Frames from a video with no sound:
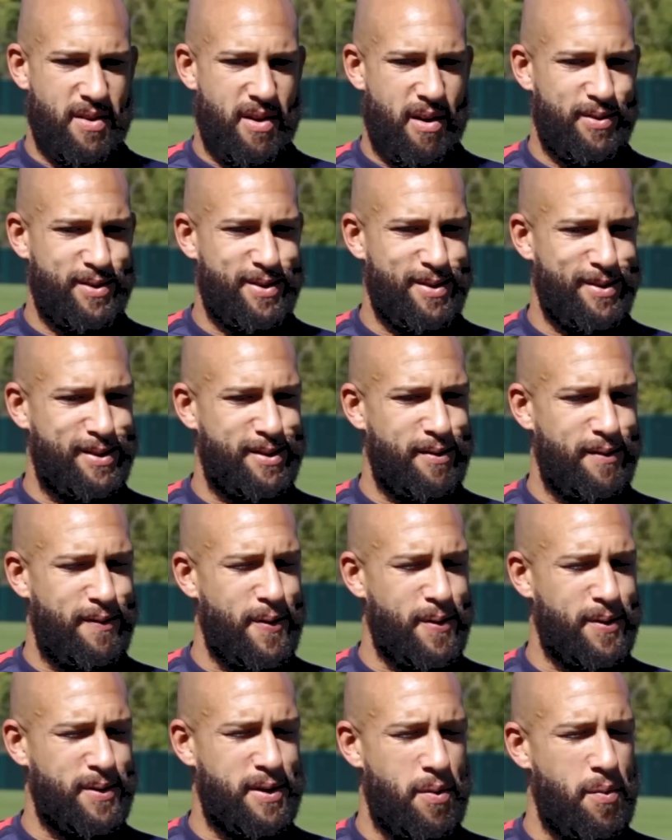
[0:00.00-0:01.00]
know, I was always so
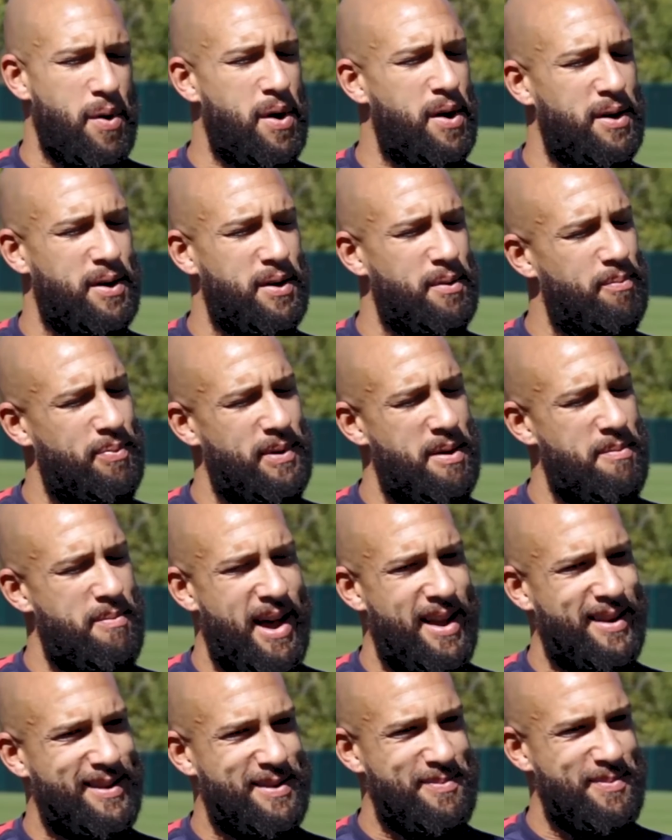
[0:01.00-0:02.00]
focused on wanting to play
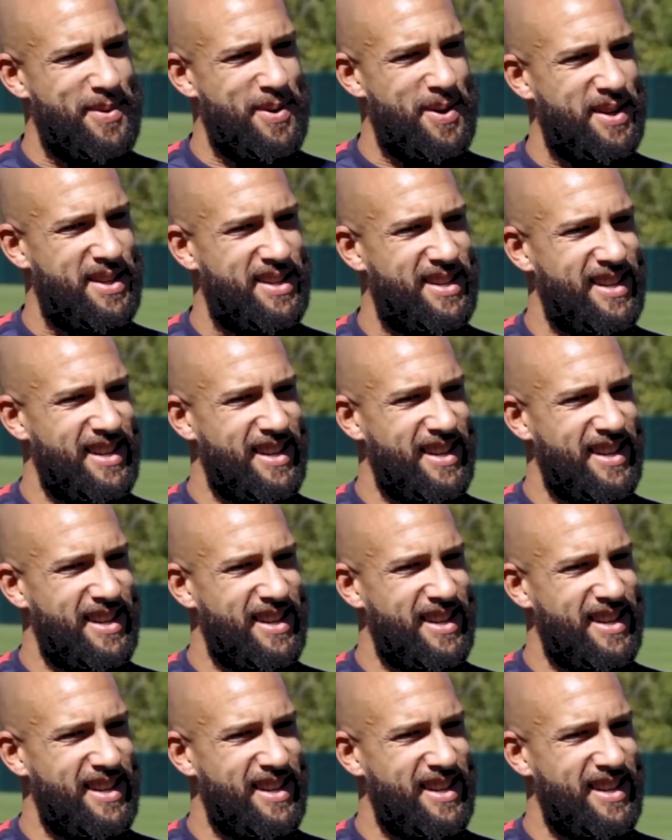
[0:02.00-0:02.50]
basketball. And